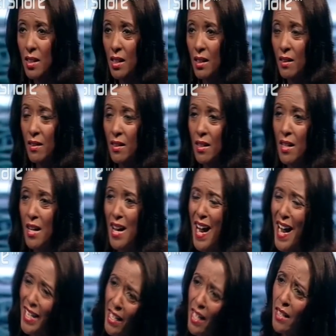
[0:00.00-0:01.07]
Gilani,
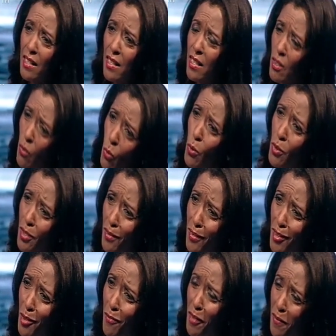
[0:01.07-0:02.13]
against the
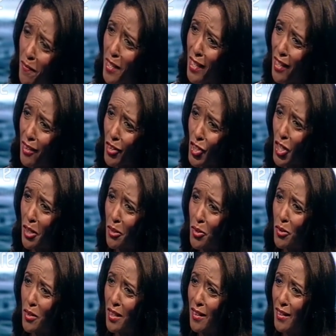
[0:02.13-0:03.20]
orders of Iftikhar
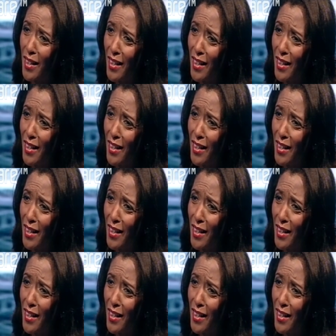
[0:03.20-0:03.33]
Chowdhury.